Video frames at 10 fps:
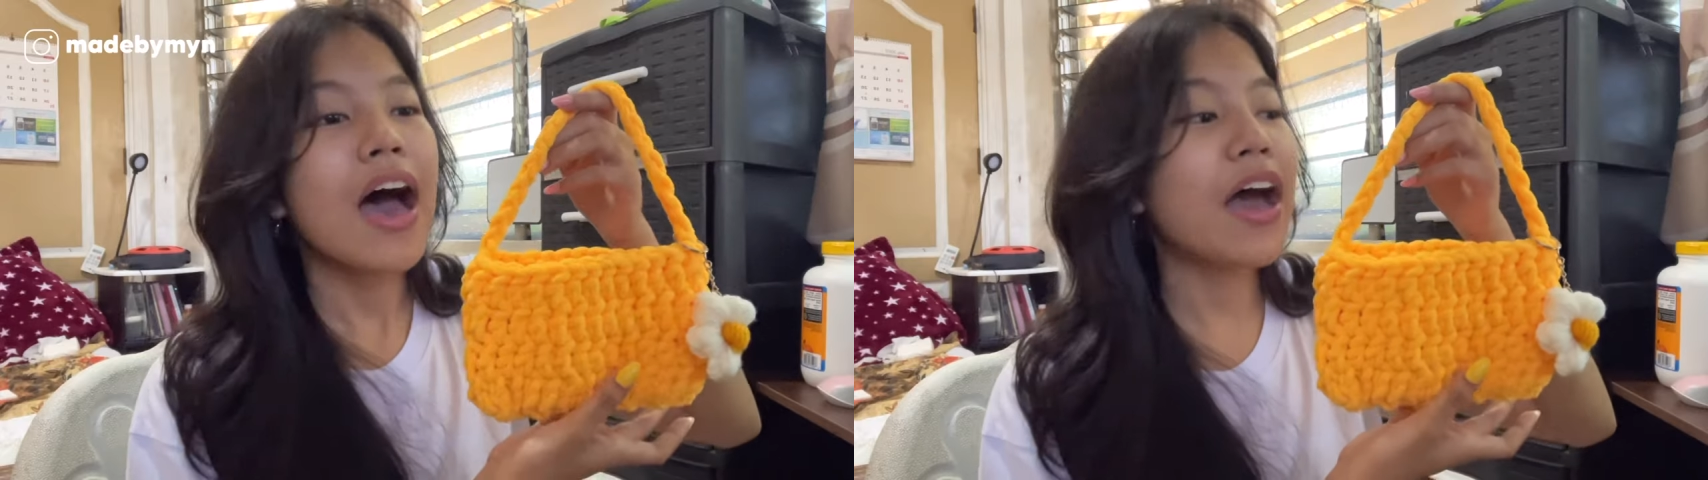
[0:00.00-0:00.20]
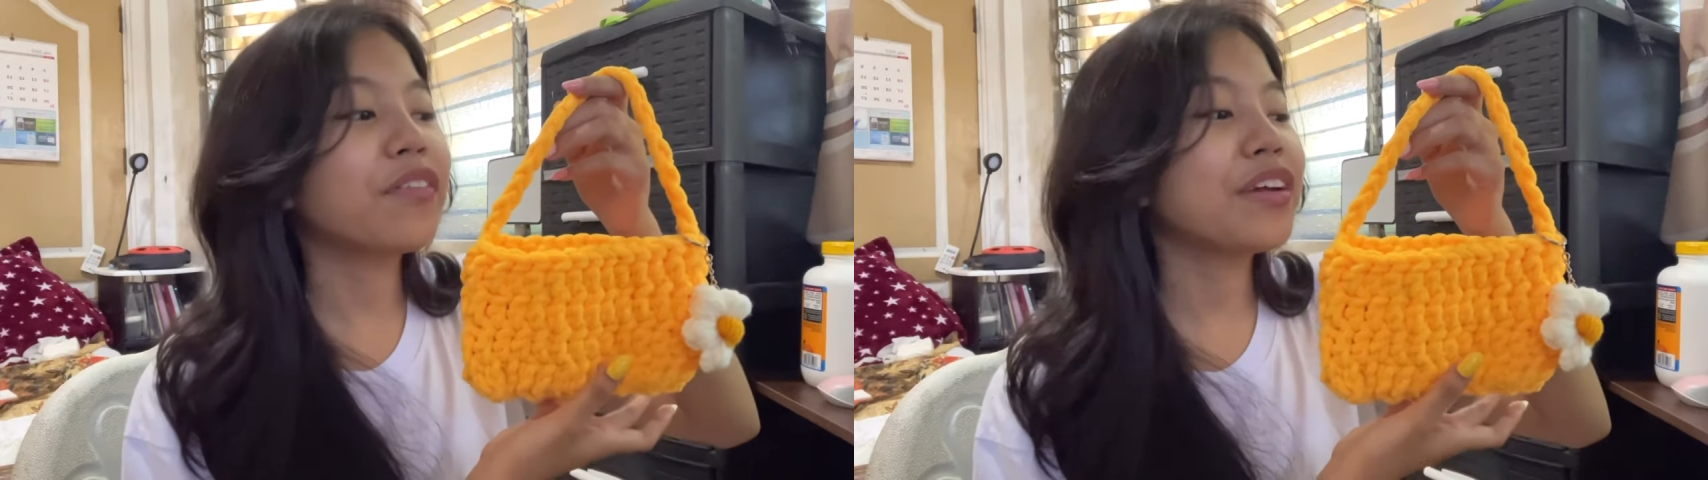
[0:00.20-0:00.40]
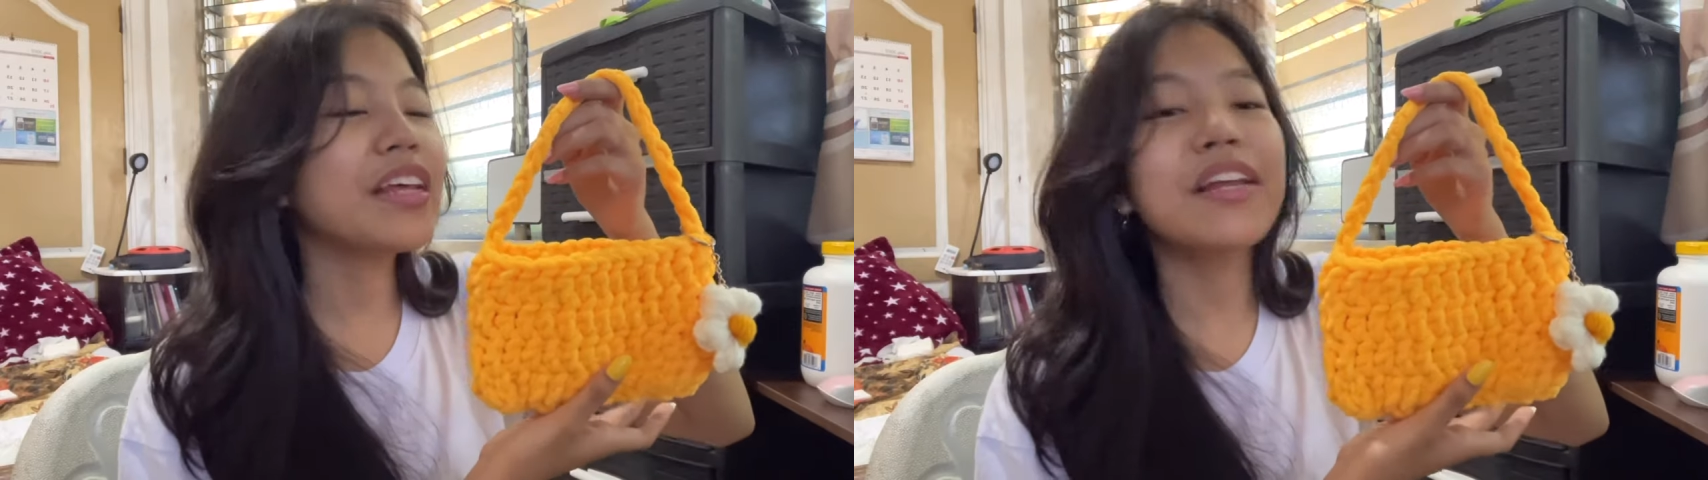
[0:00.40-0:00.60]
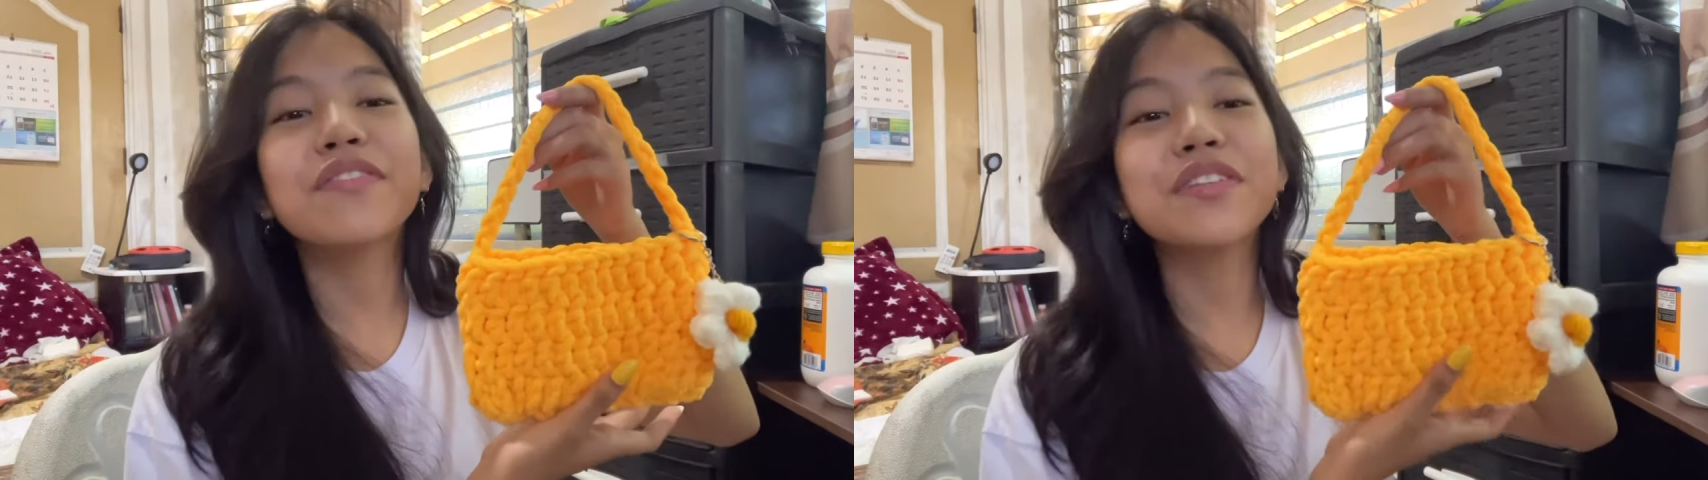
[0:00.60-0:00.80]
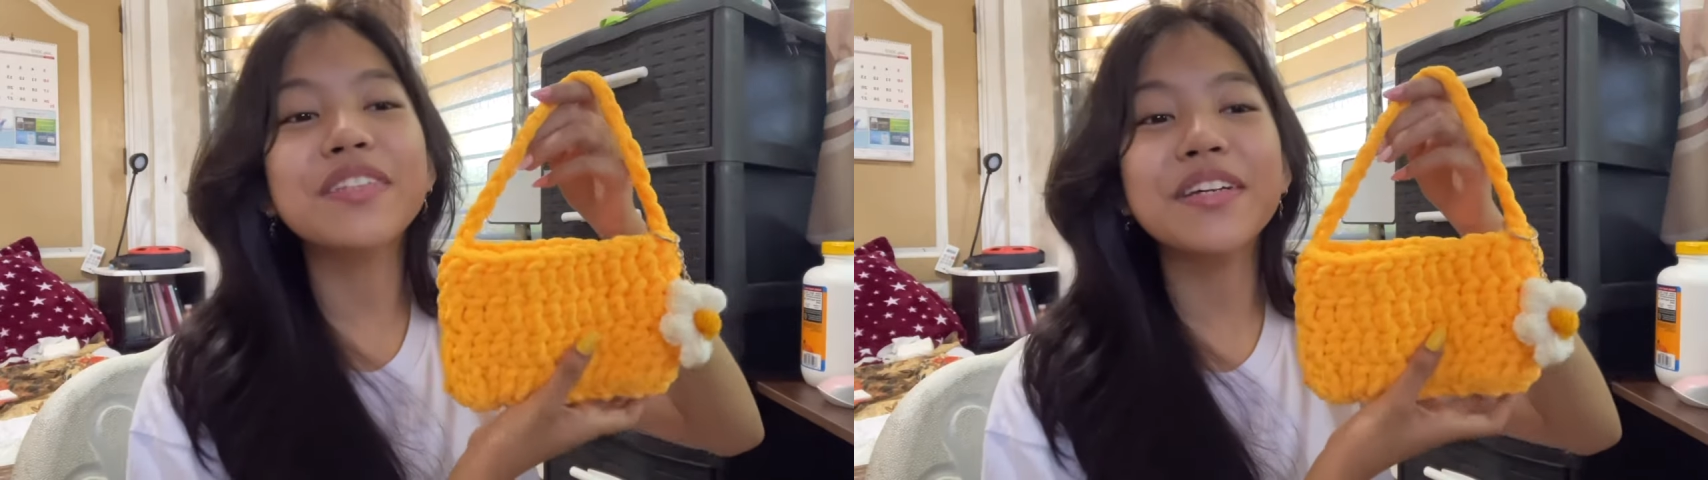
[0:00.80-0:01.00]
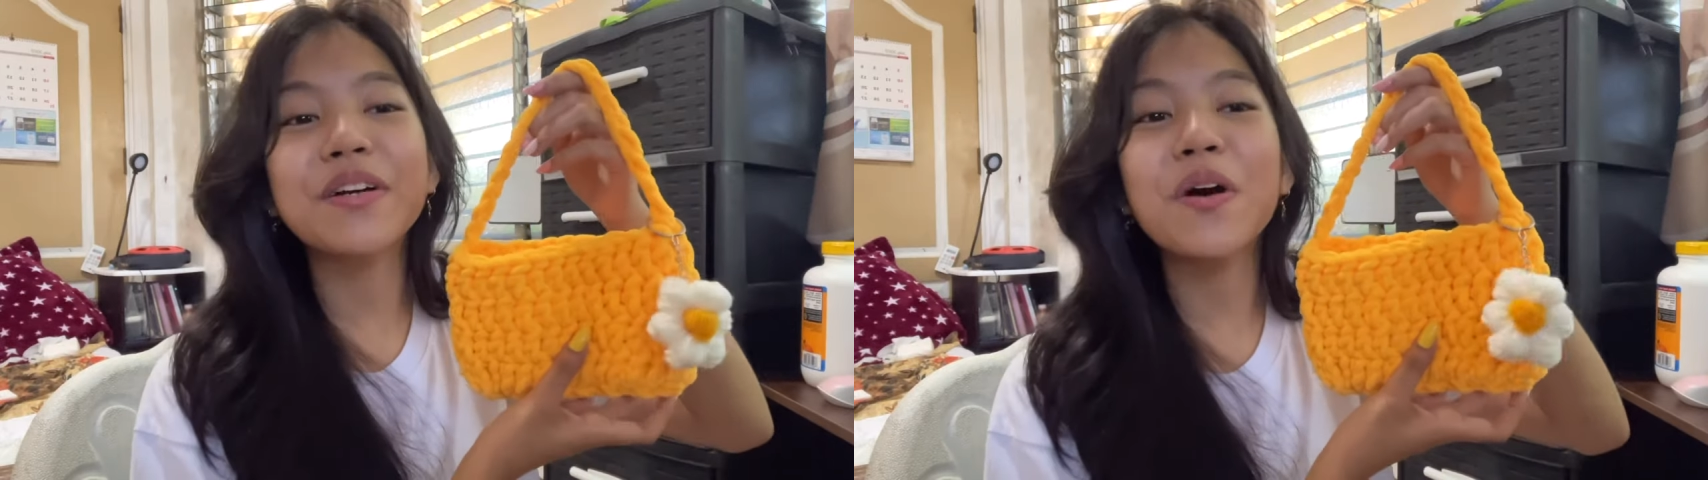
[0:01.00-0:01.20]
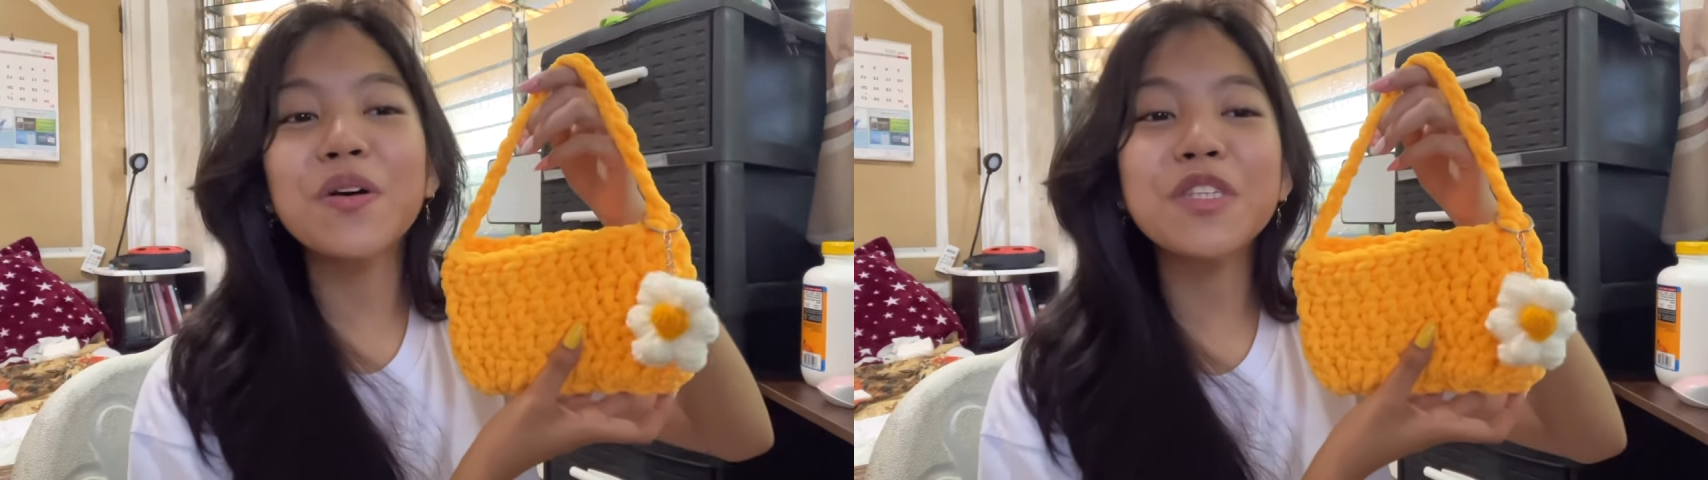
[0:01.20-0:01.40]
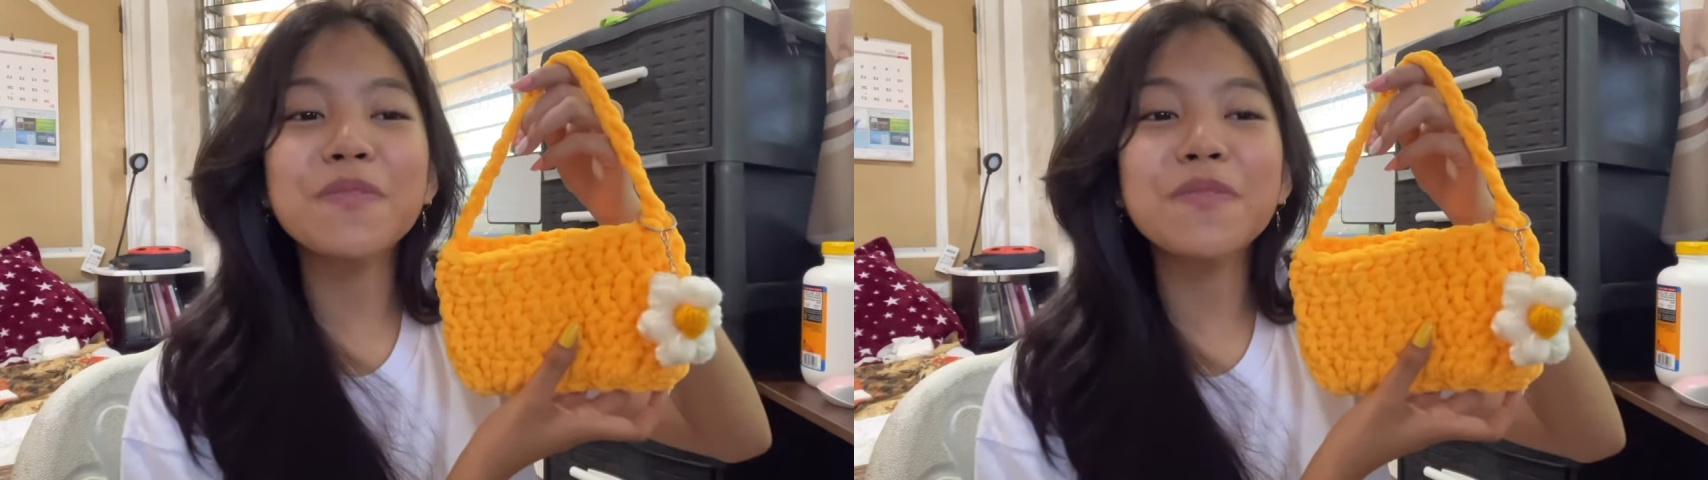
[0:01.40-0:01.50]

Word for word: I'd really love to see your own